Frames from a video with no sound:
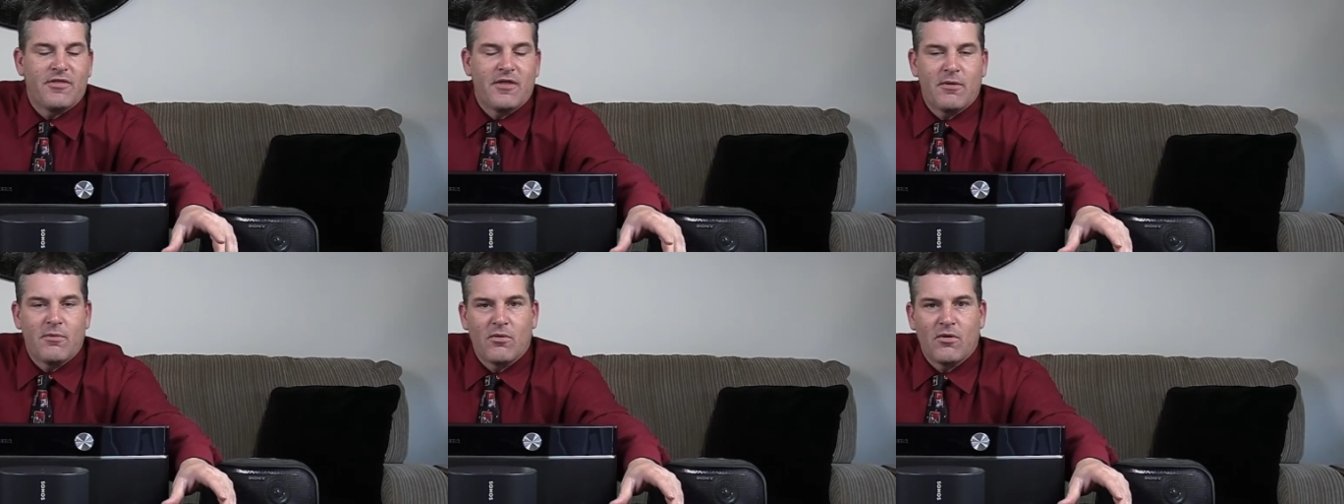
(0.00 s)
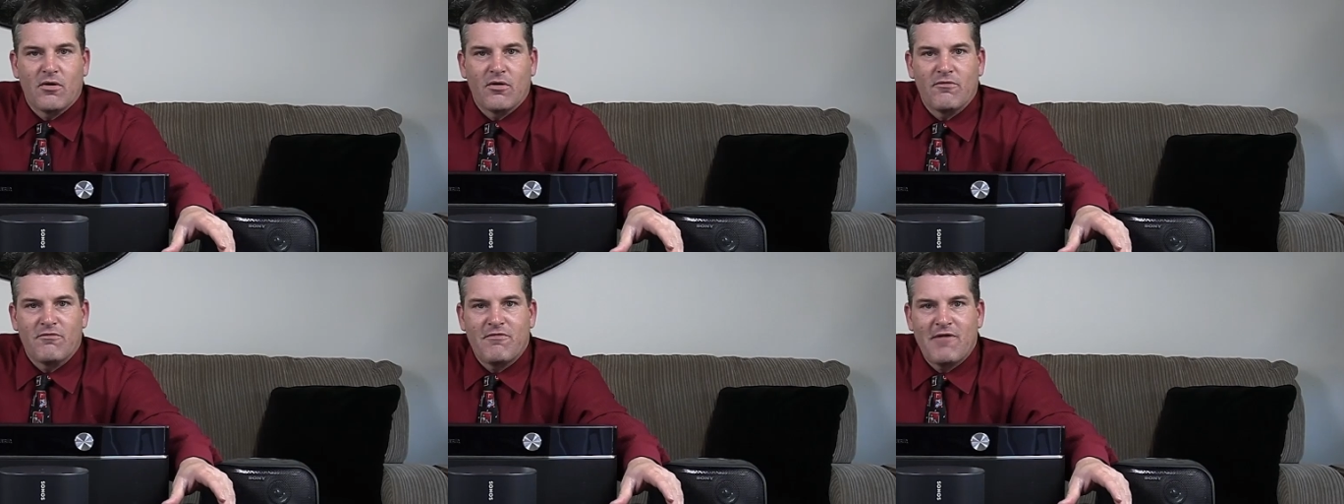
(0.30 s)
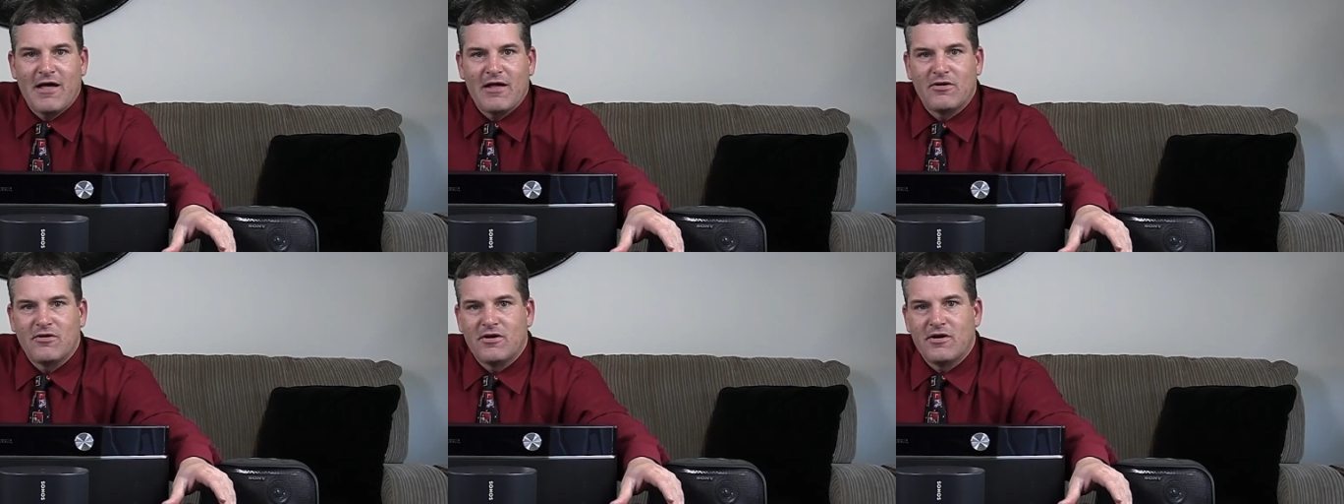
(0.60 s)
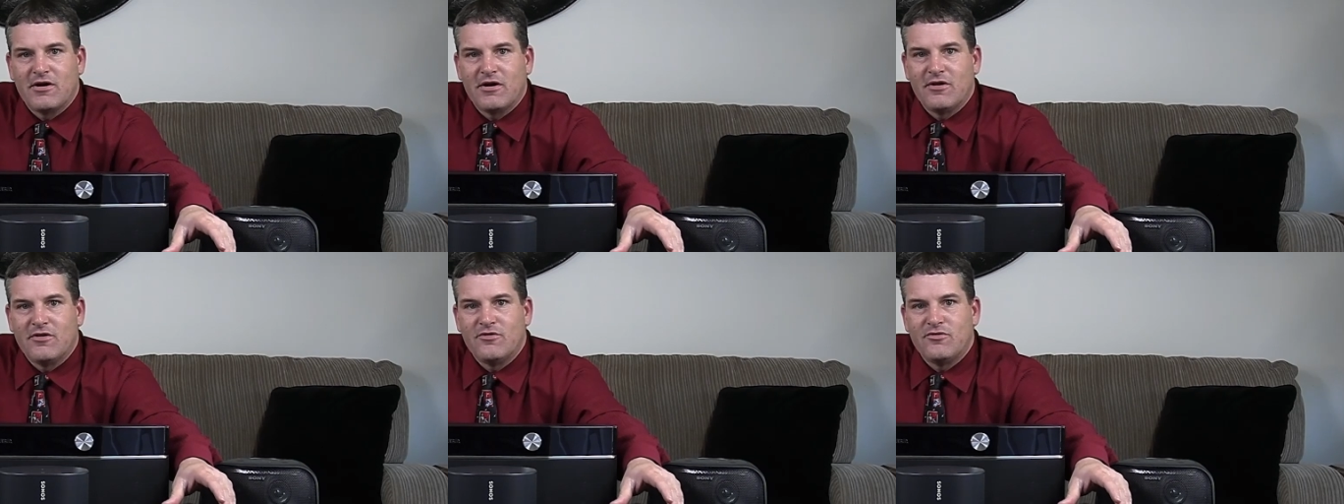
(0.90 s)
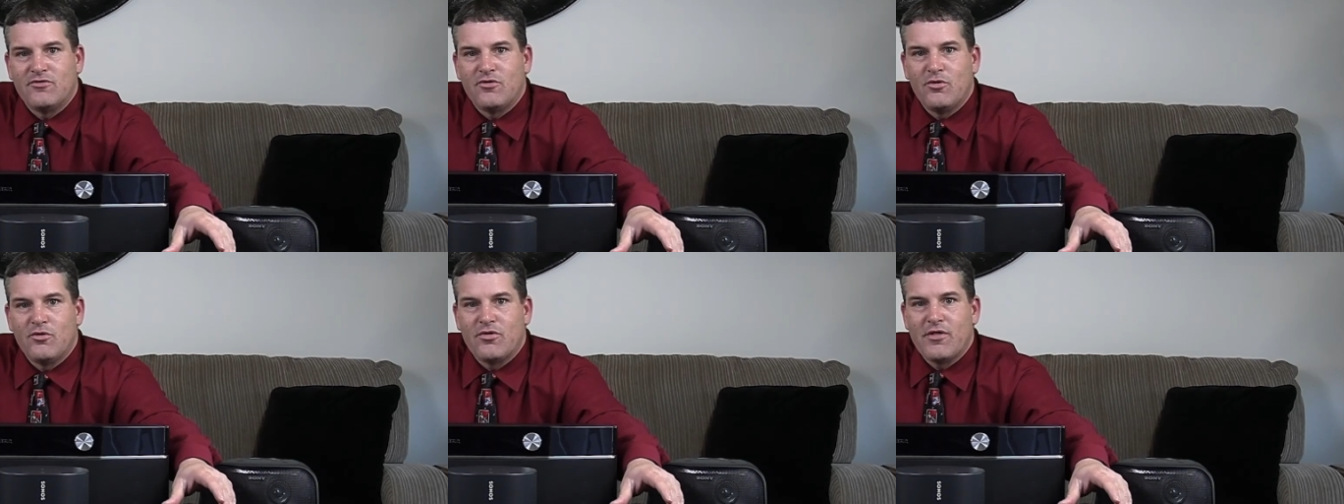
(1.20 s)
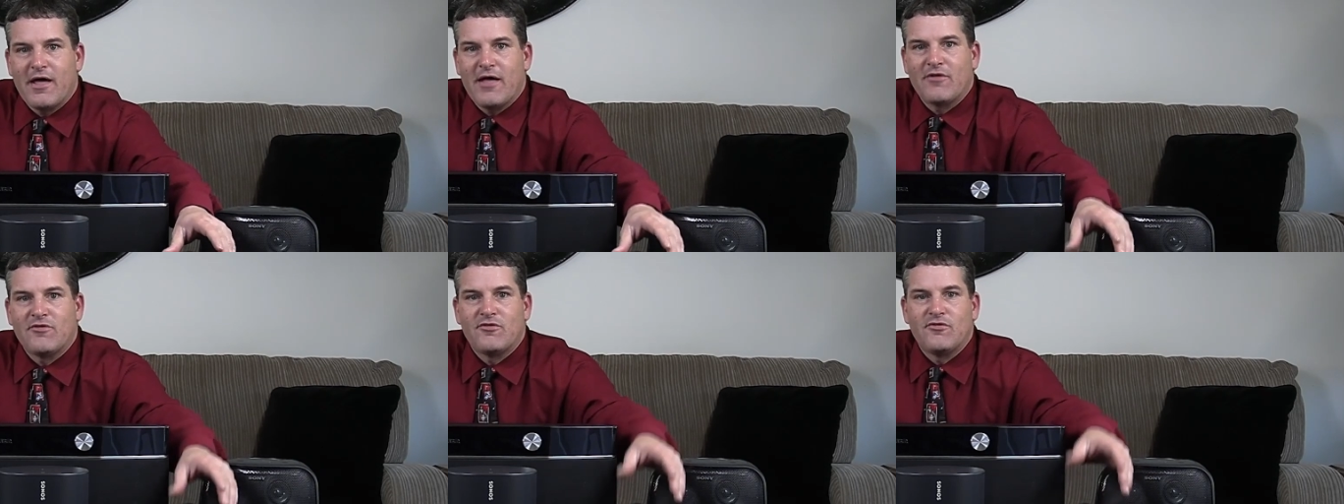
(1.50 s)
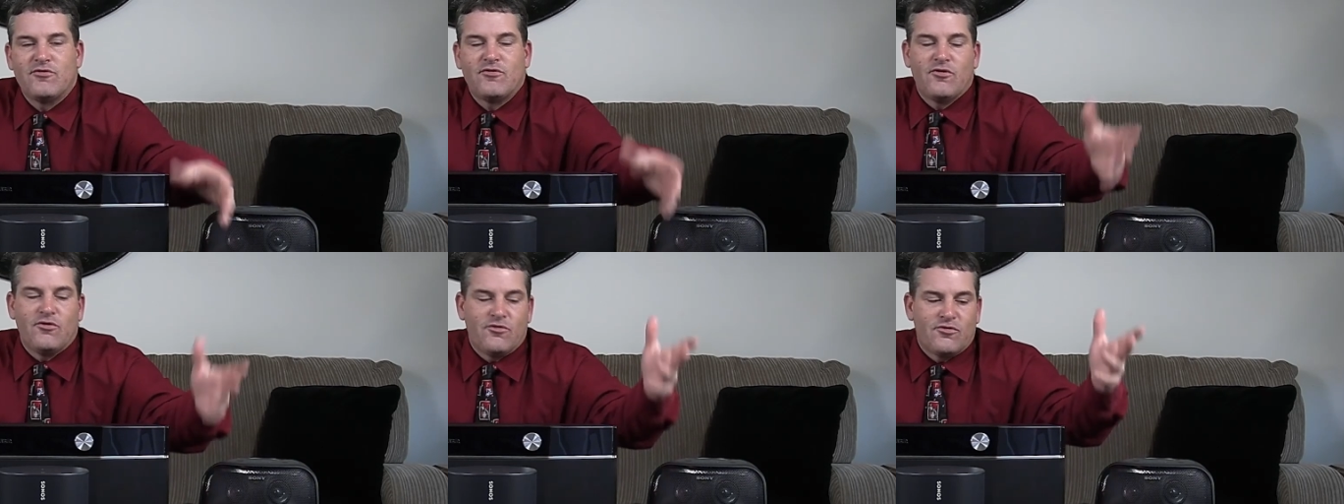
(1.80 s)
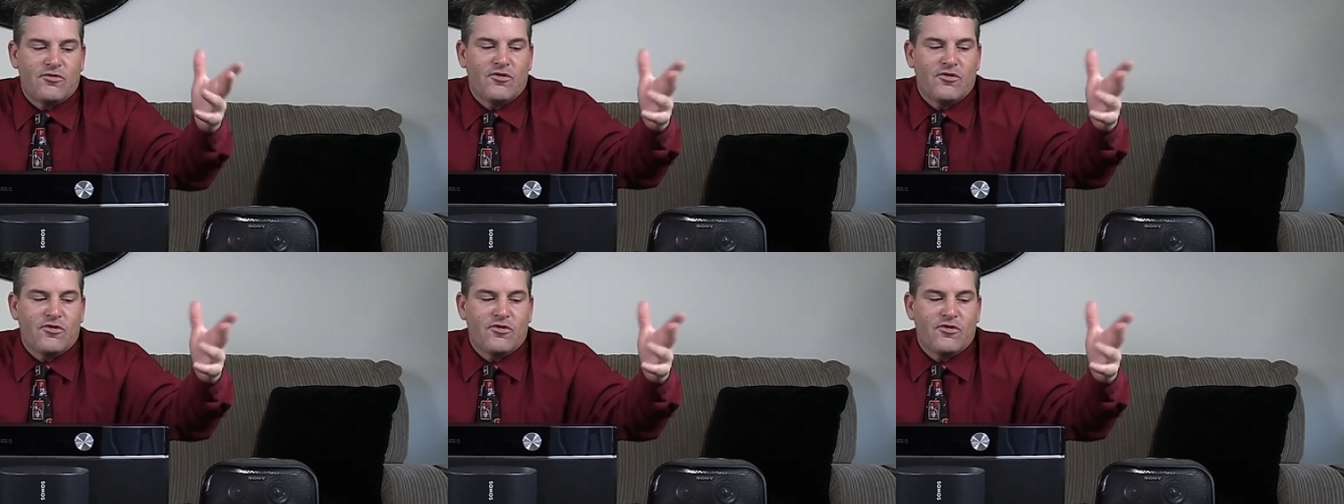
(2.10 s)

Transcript: They were founded in 2002.